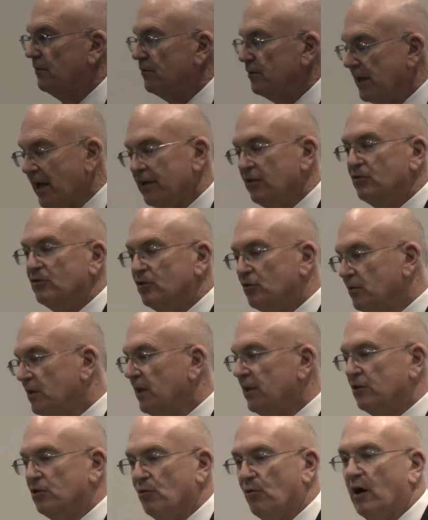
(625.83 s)
Yeah, you can do
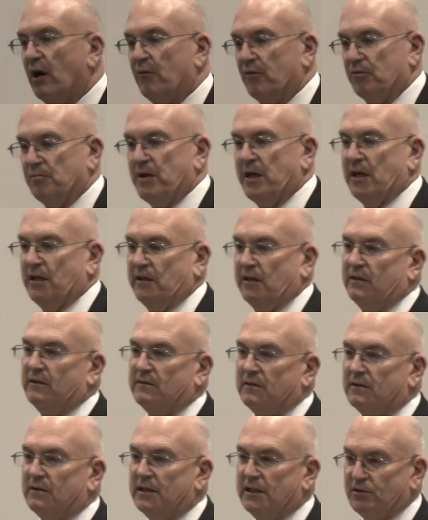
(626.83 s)
anything you want with Manny.
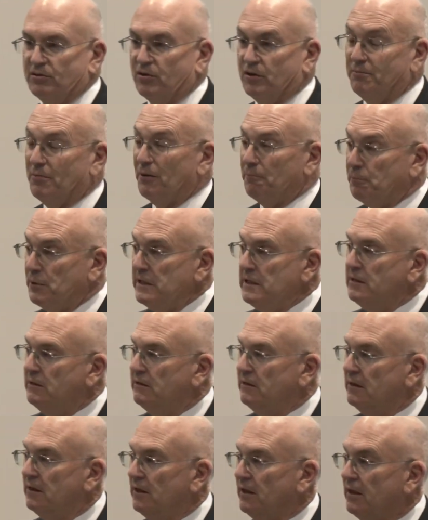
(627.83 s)
He's good, but Pete,
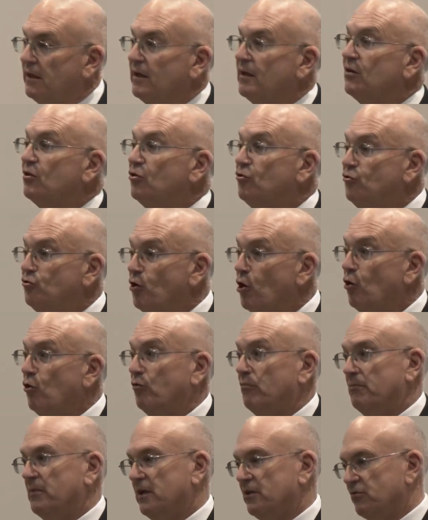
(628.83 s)

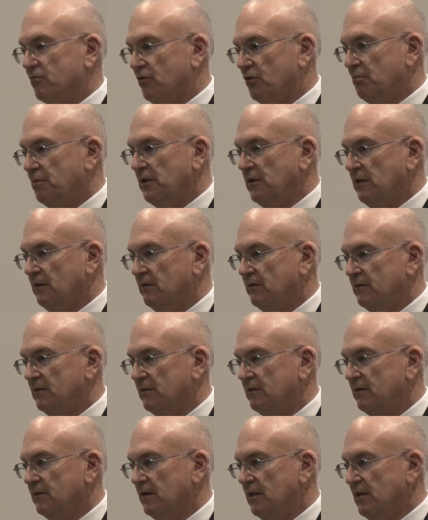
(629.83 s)
don't mess with Pete.
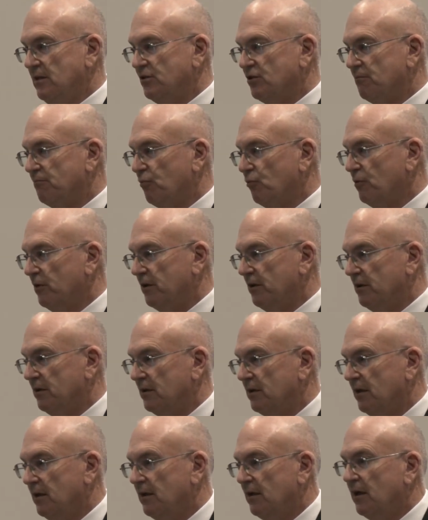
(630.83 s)
He's important.
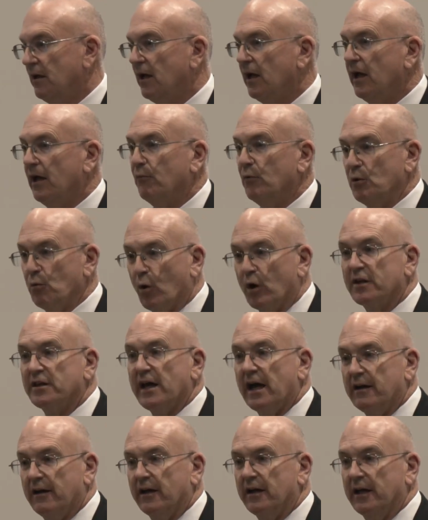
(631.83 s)
And we work
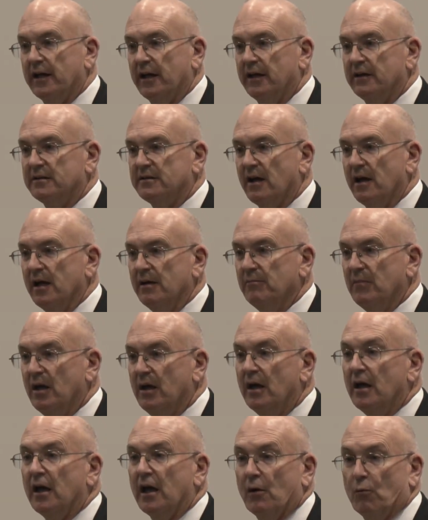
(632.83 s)
that out ahead of time,
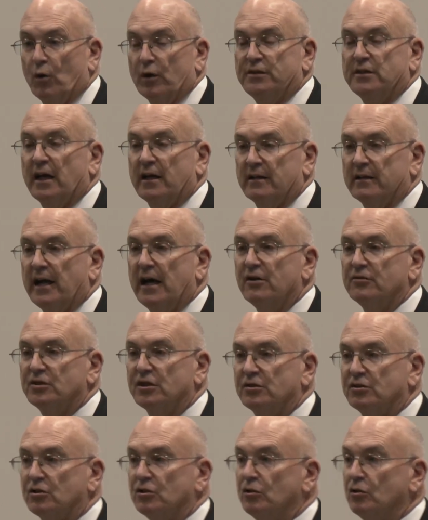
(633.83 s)
and what that allows
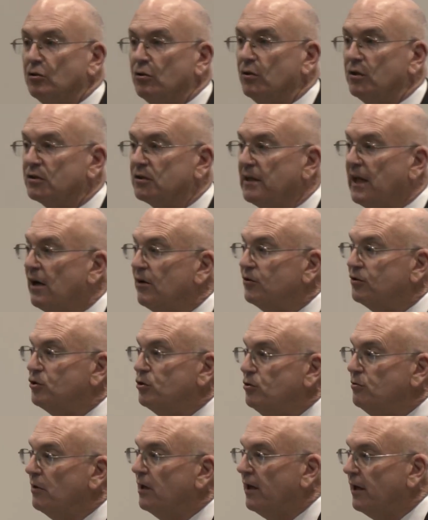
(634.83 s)
us to do is allows
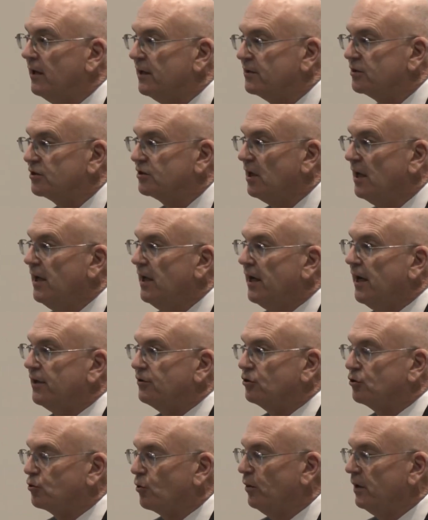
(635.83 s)
us, as
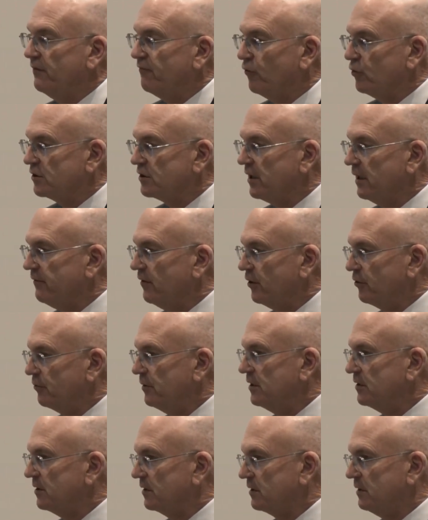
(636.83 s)
your 24/7,
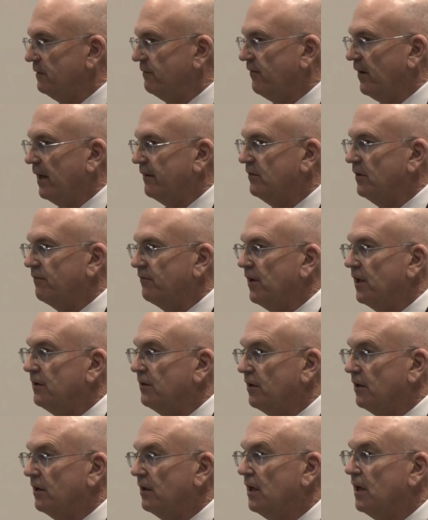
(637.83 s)
365
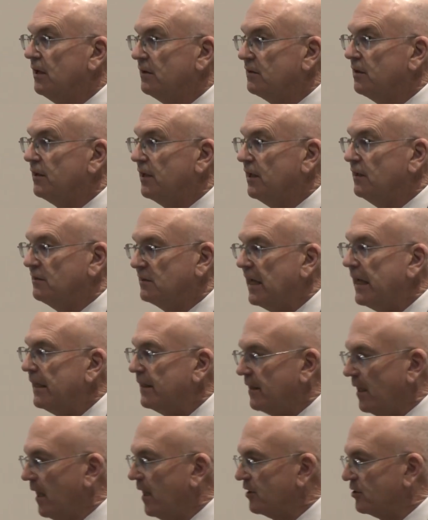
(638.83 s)
defender, to then
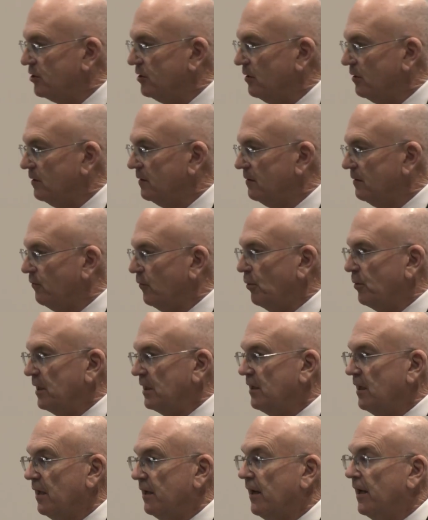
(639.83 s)
take action when we
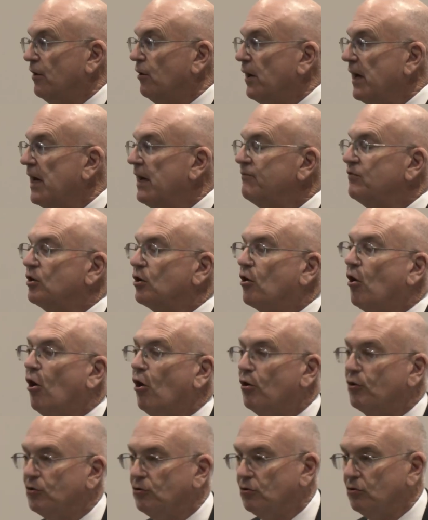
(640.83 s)
can. I don't have to
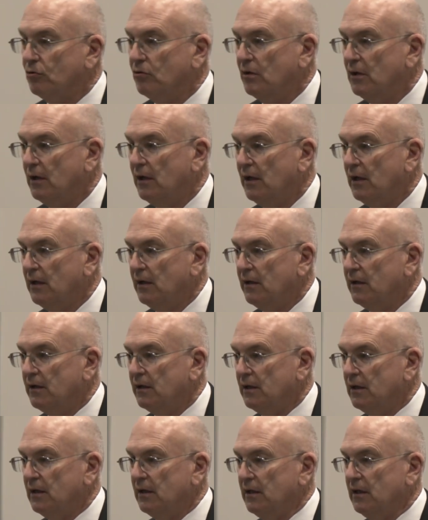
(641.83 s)
call you
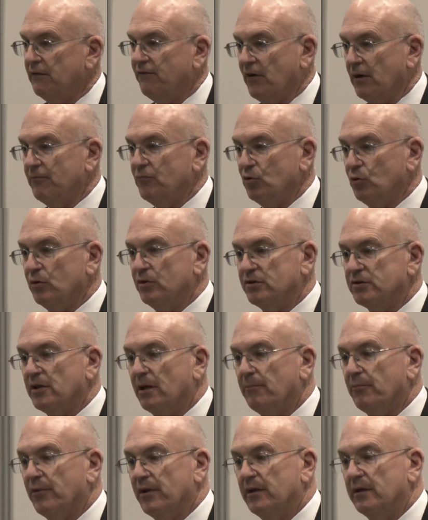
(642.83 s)
if I'm doing
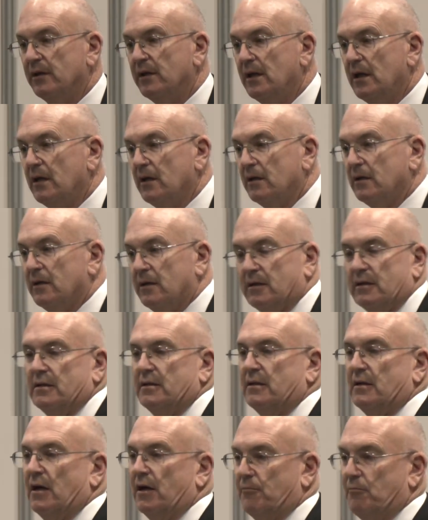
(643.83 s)
something
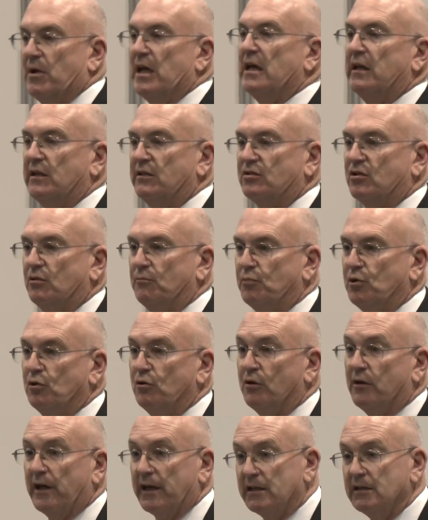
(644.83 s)
on Manny's
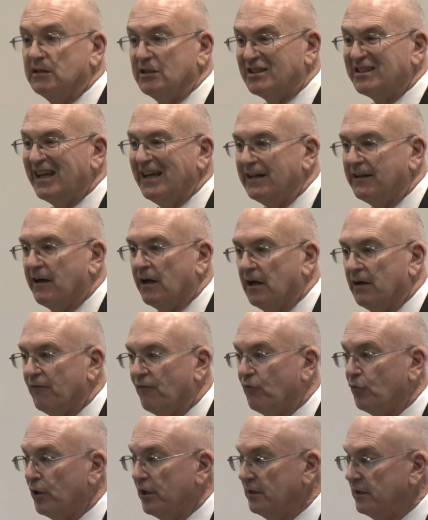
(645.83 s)
computer. I can just take care of
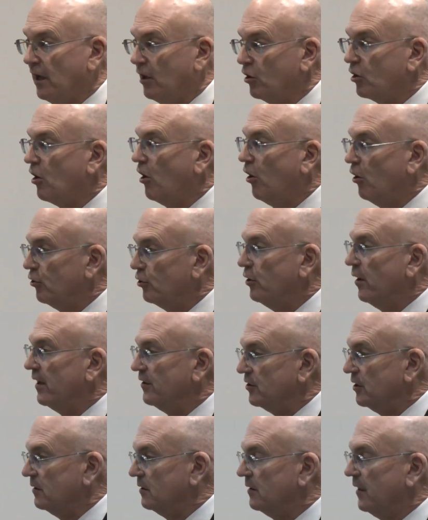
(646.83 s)
it for you, and then I'll call you
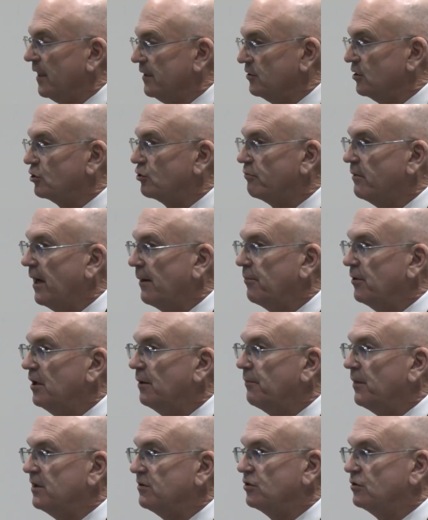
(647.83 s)
as it's wrapping
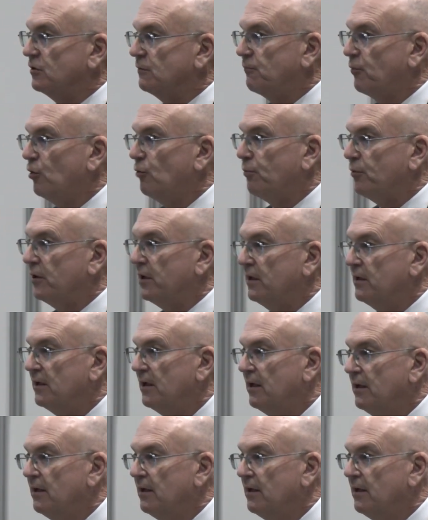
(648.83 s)
up as is appropriate.